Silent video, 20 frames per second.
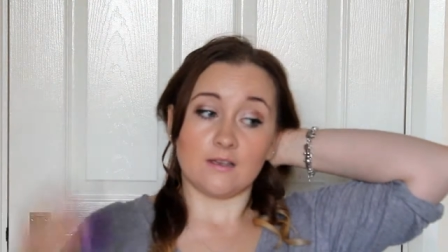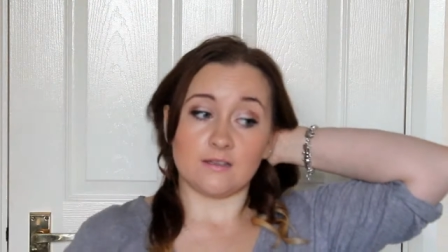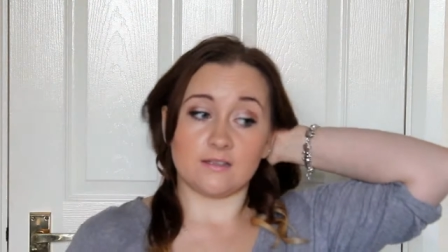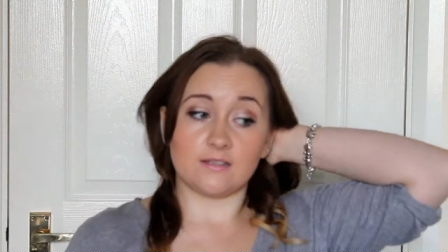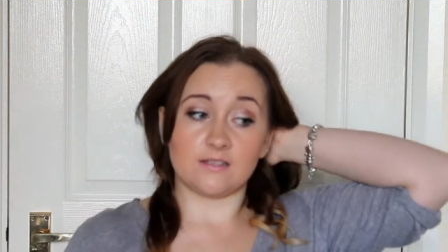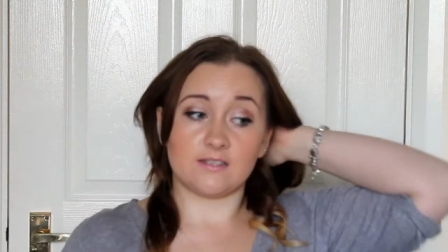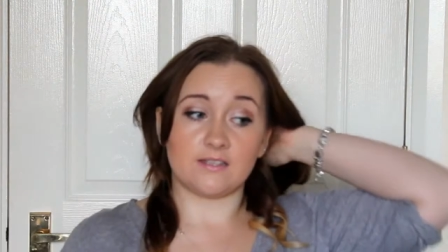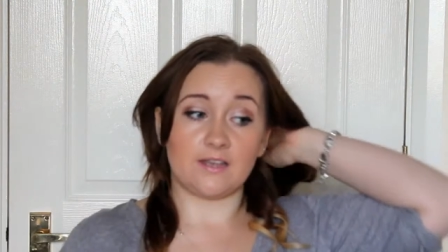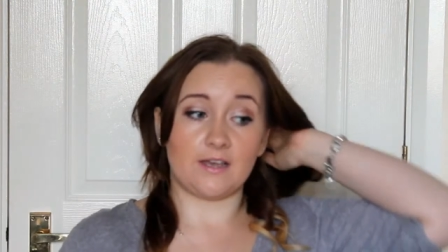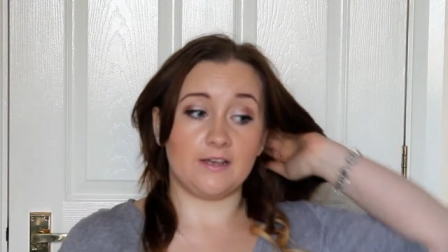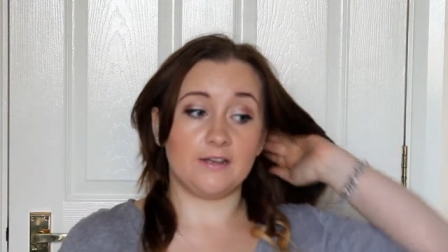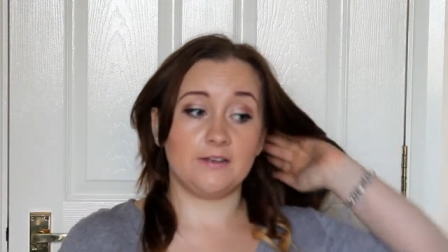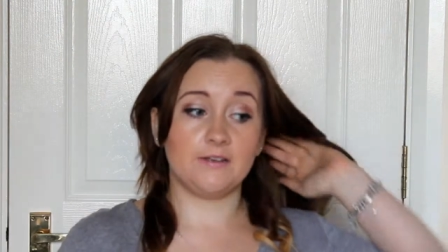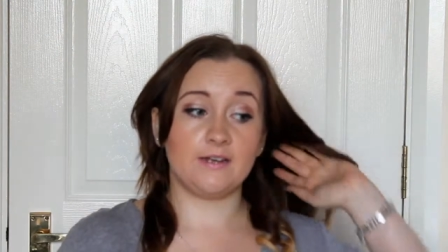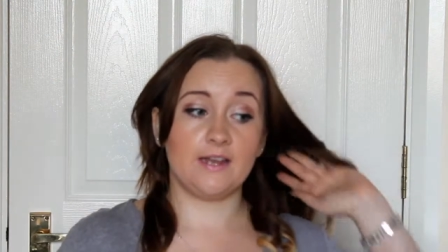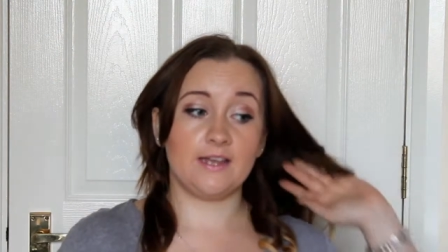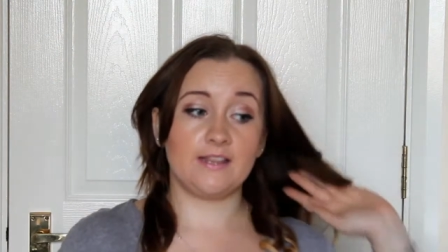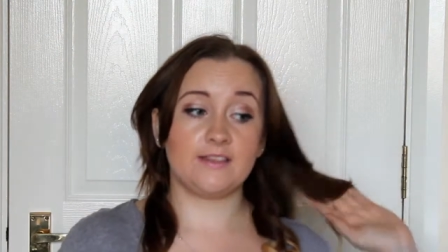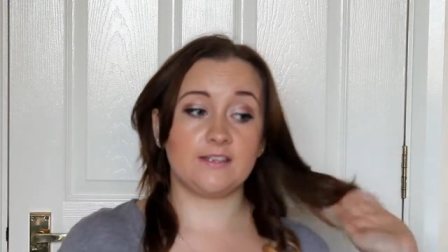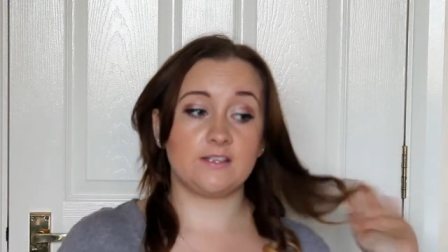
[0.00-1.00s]
So
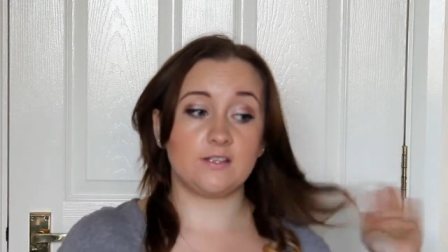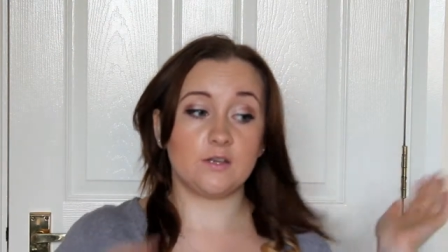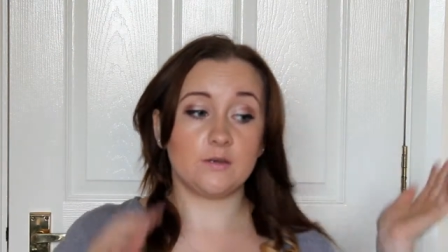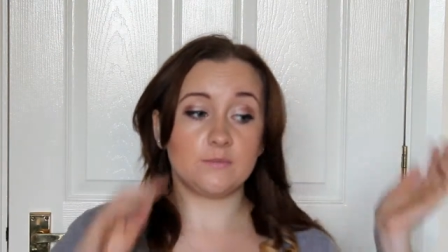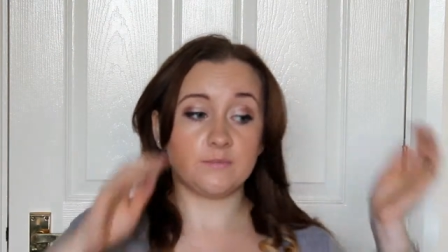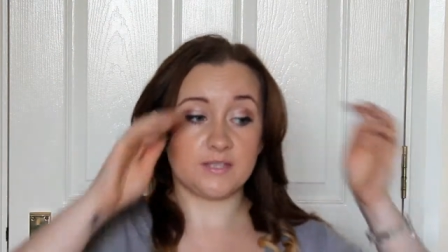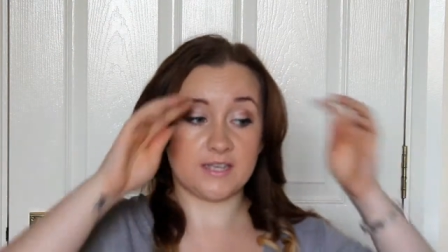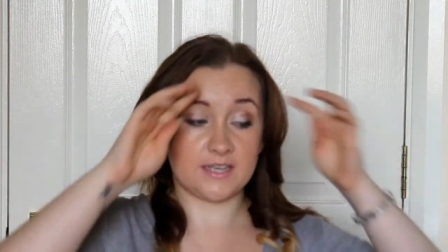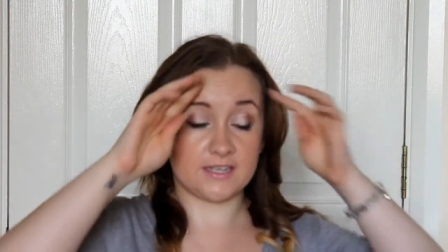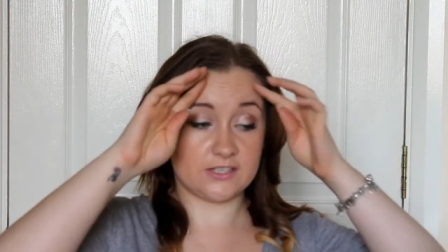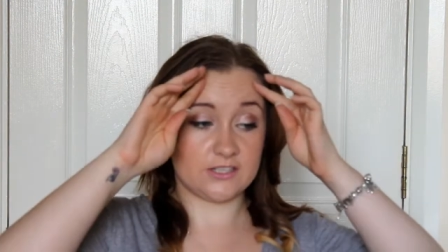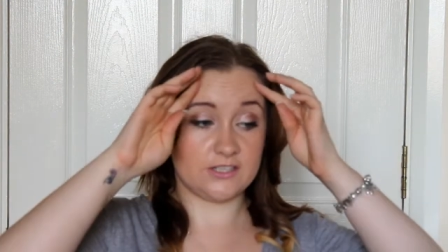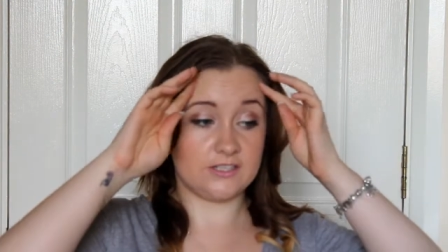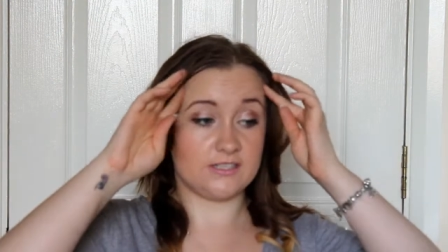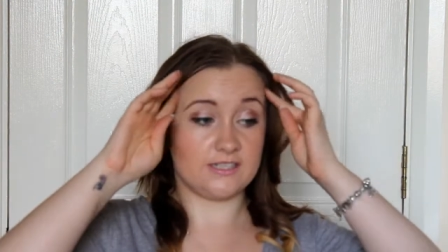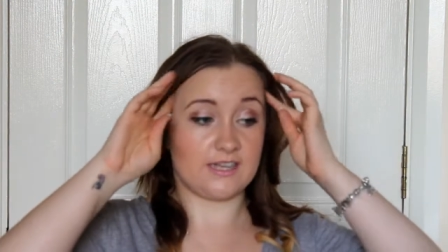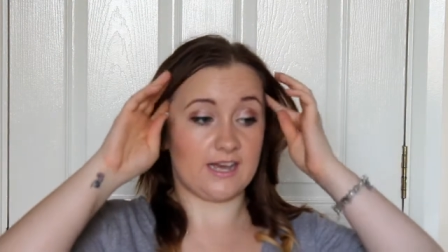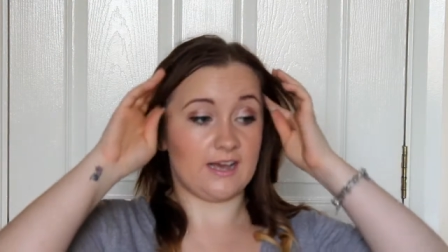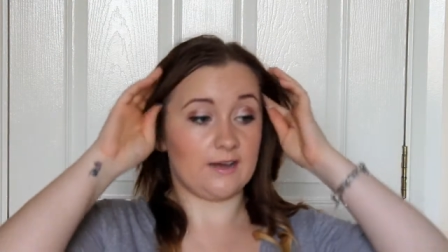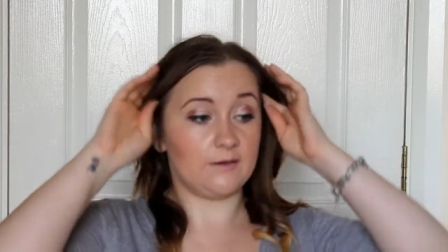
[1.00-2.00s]
let the top section
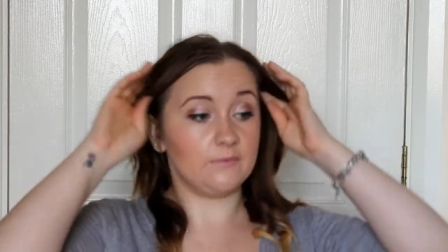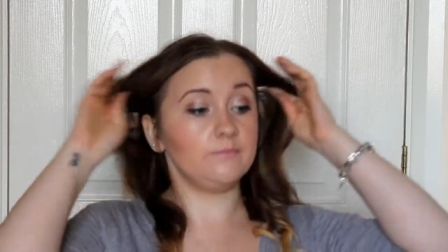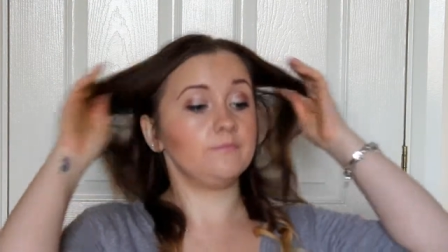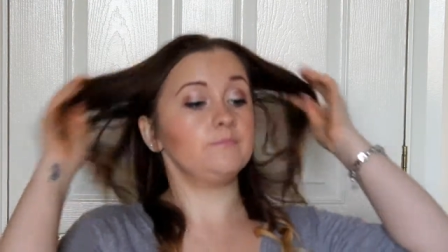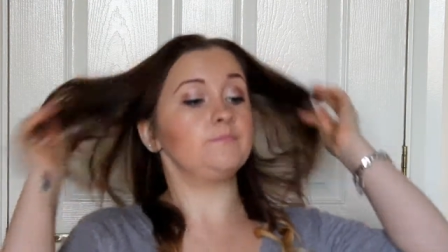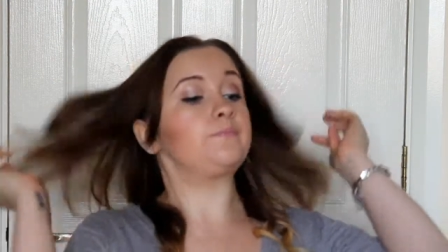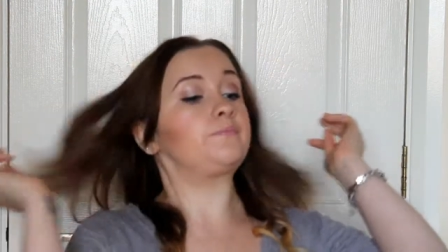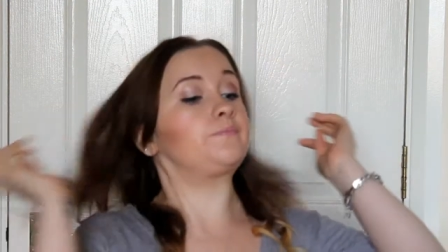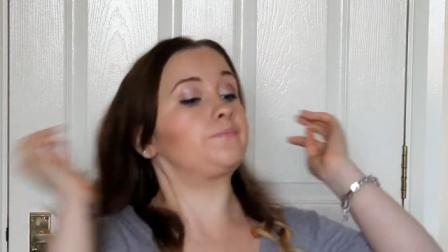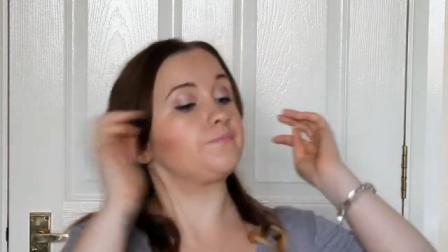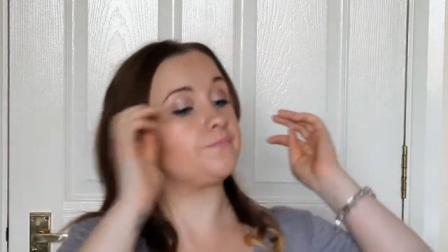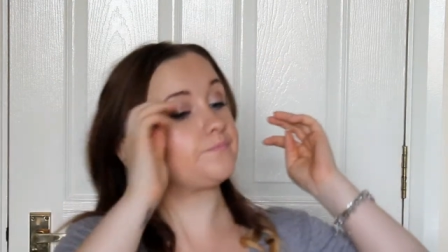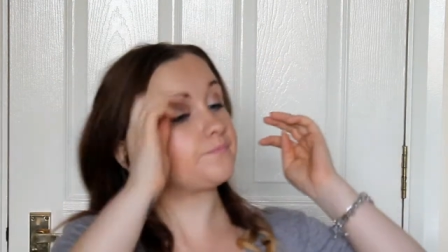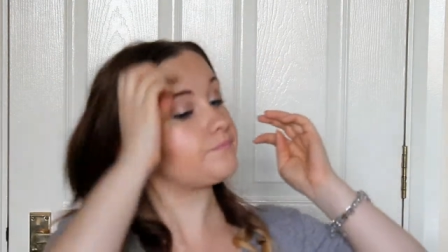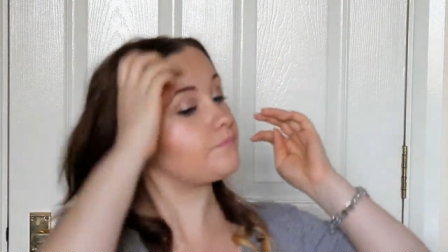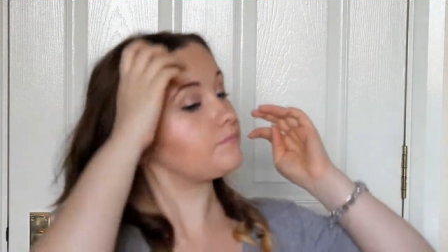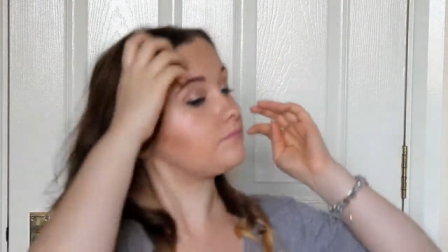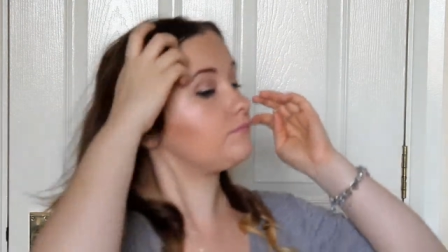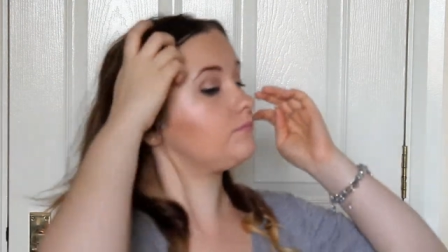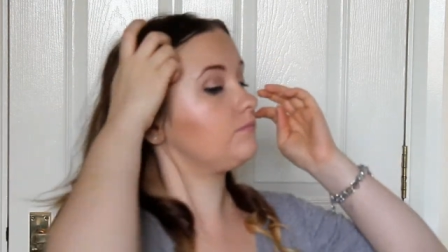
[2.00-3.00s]
down,
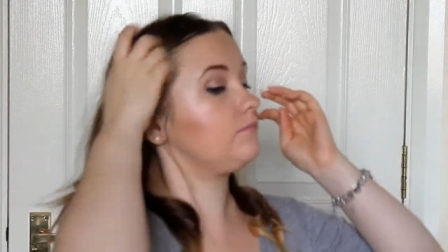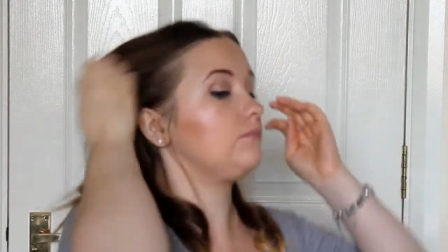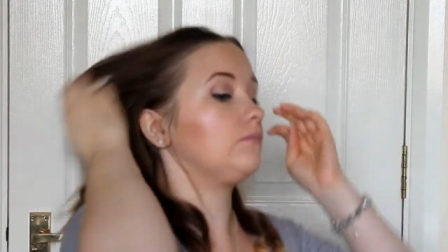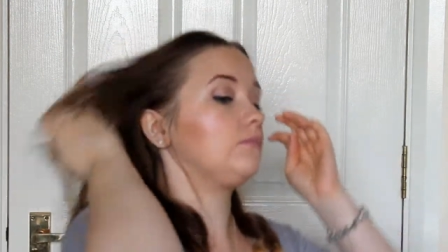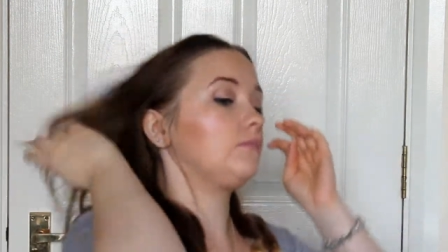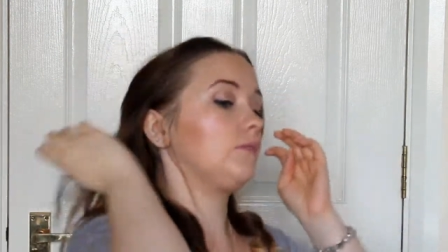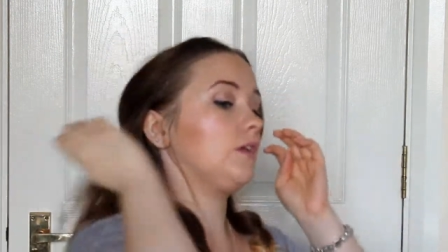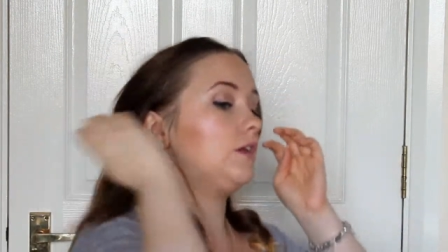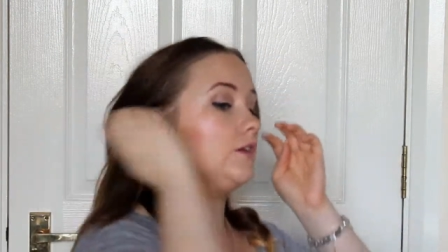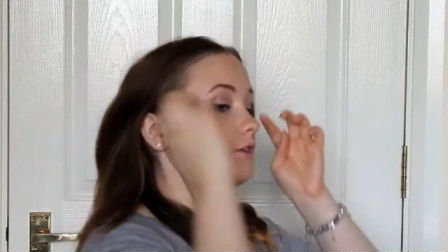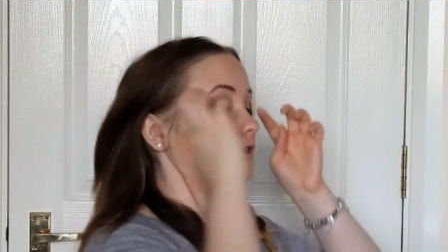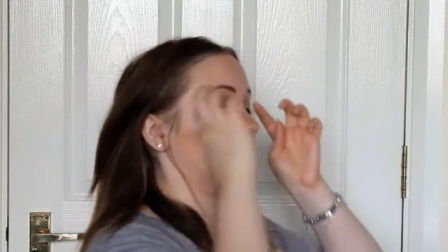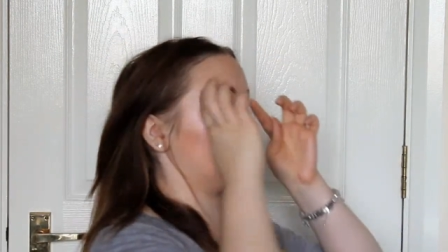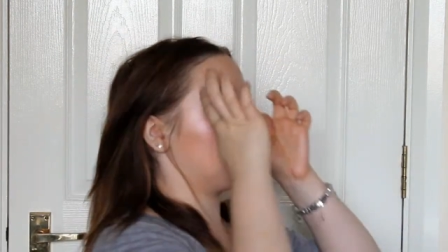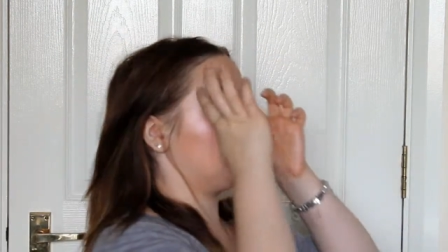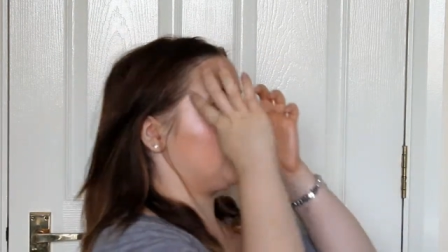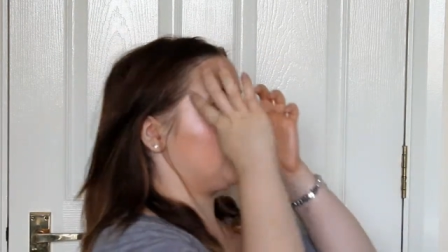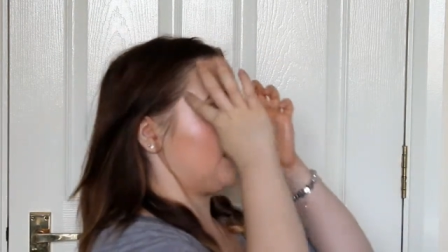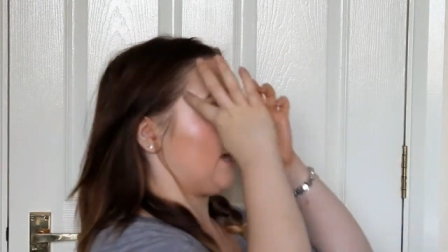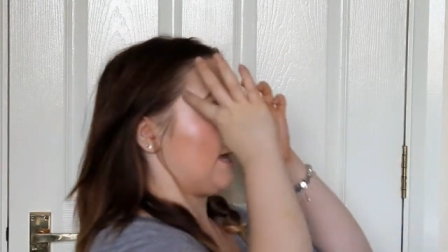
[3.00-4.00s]
and you want to